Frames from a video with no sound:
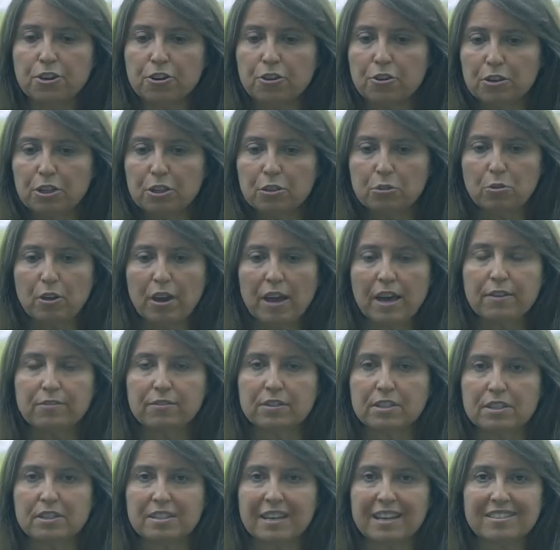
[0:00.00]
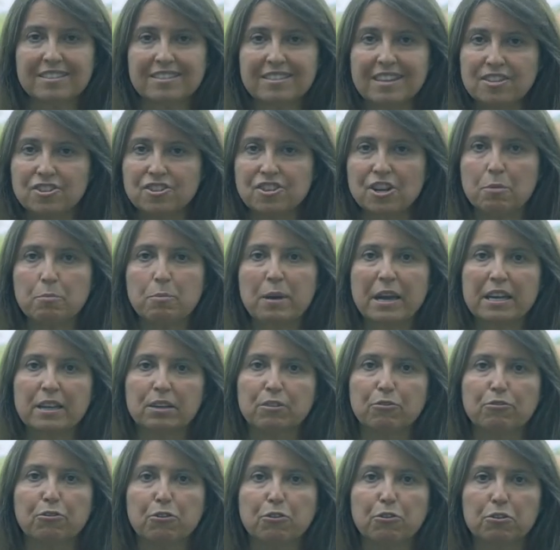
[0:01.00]
you're going to have this essential
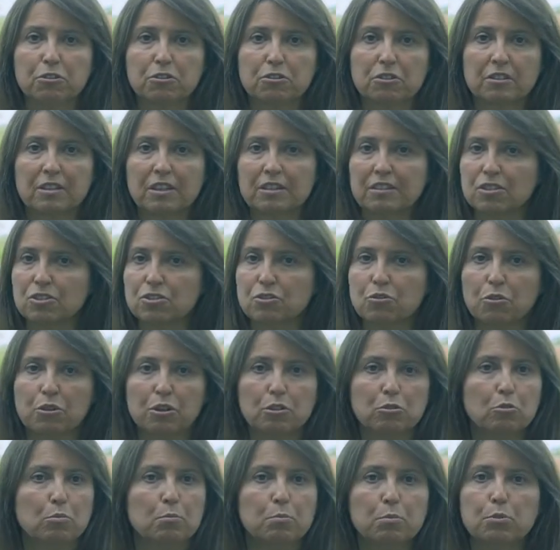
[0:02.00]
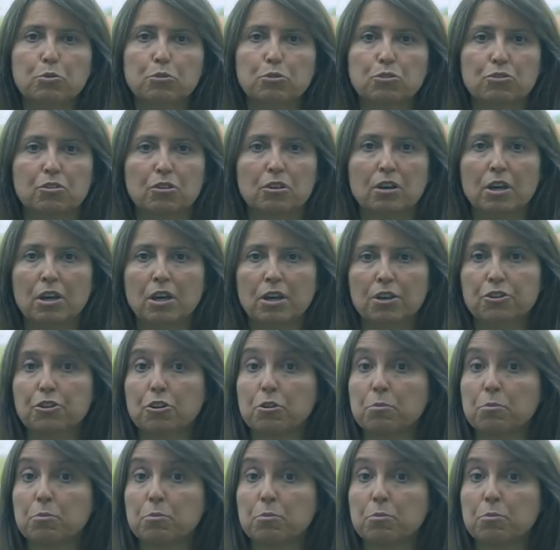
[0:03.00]
back and forth that is going to boost